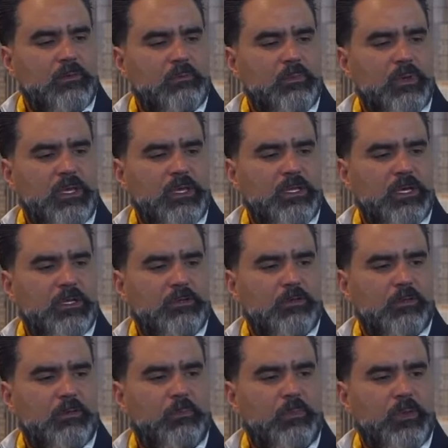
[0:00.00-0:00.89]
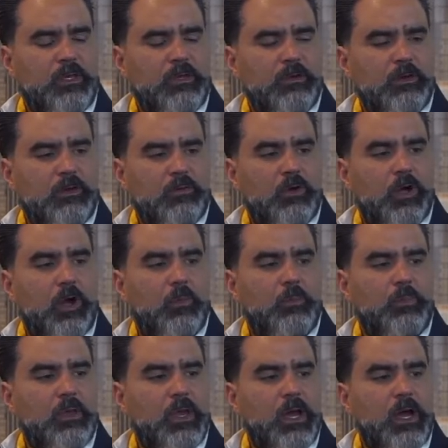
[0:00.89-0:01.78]
Being a torpedo, it will
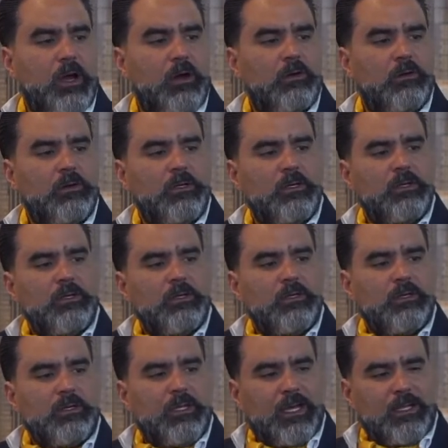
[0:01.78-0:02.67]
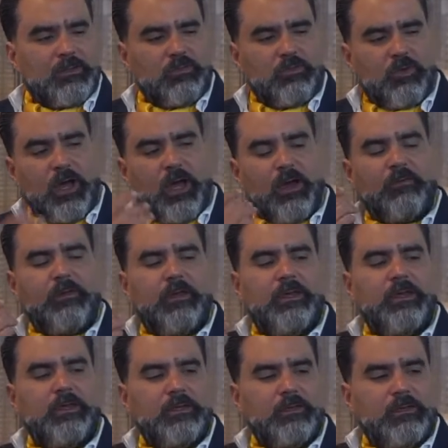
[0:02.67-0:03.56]
help you out not to have
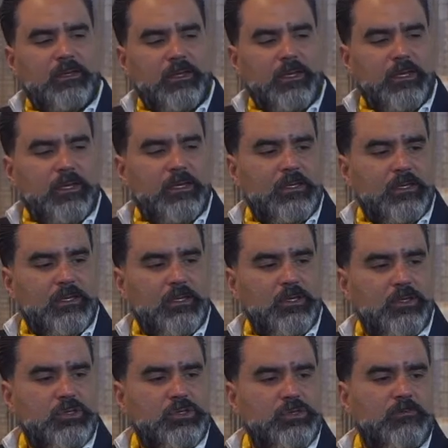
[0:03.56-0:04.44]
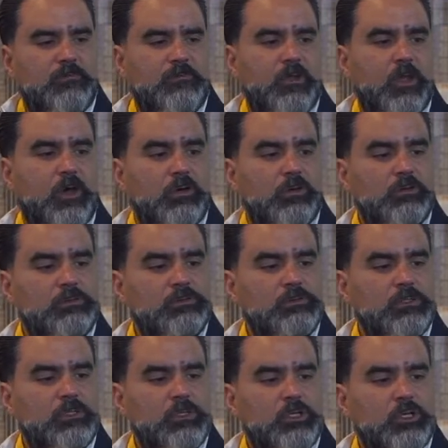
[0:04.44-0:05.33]
a huge flow
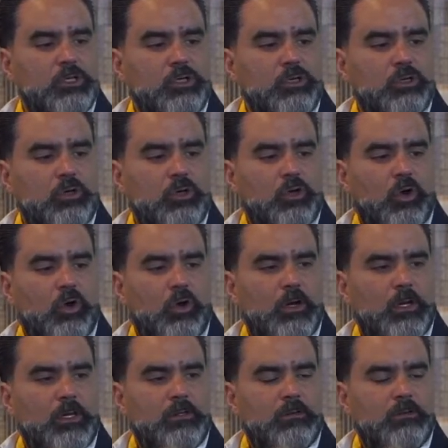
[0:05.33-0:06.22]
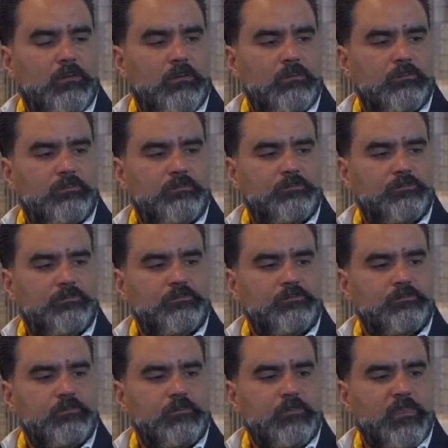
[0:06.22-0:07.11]
going
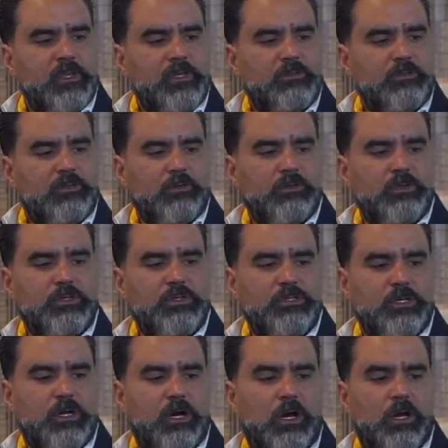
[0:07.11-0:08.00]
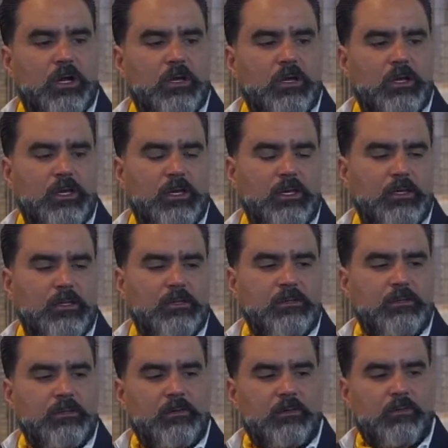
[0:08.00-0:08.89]
through the cigar
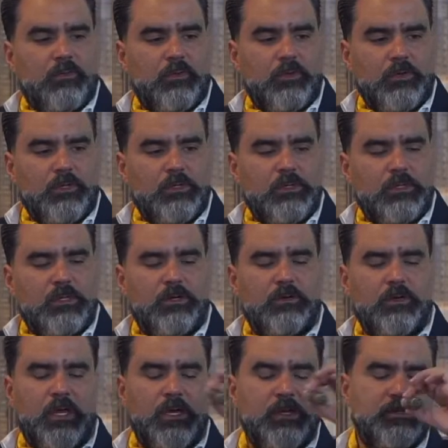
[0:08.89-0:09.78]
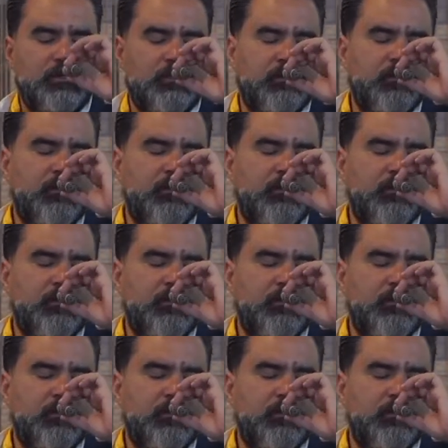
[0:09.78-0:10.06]
and ruin the occasion.